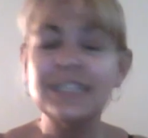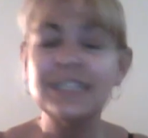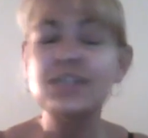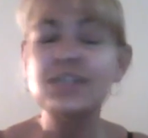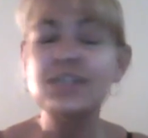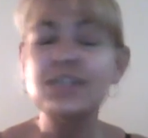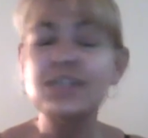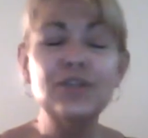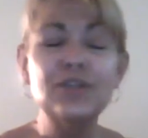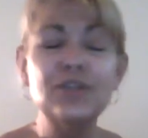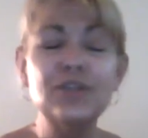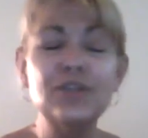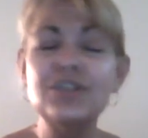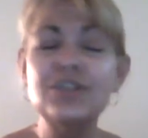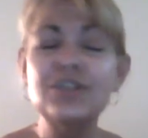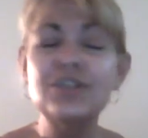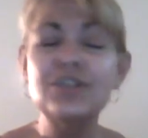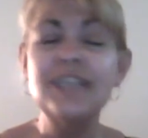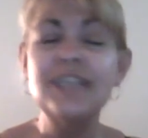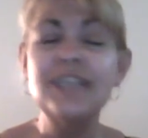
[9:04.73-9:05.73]
The
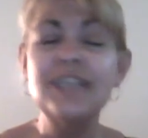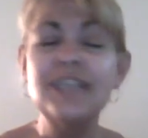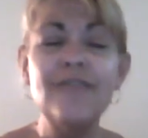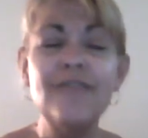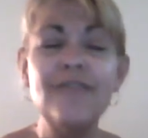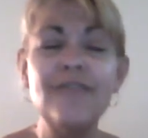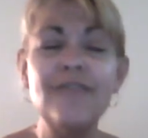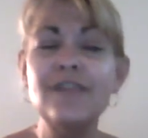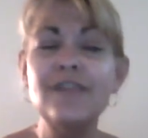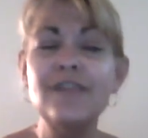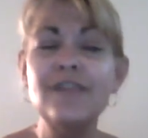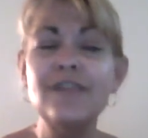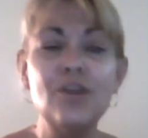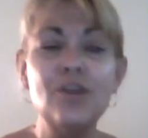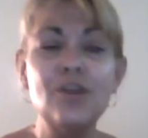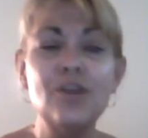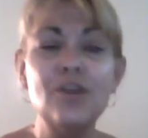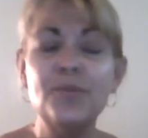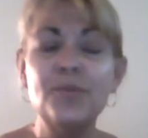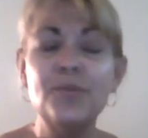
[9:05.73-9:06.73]
solutions to every
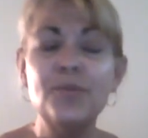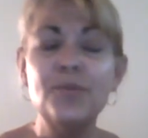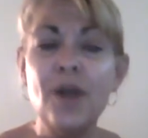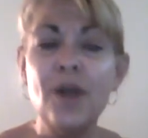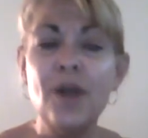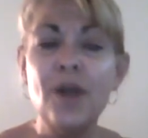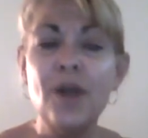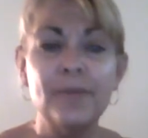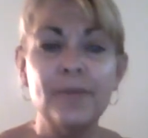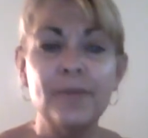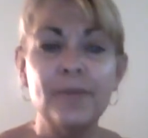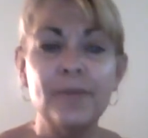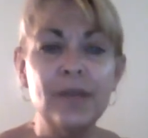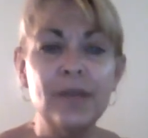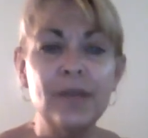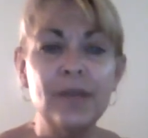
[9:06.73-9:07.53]
global problem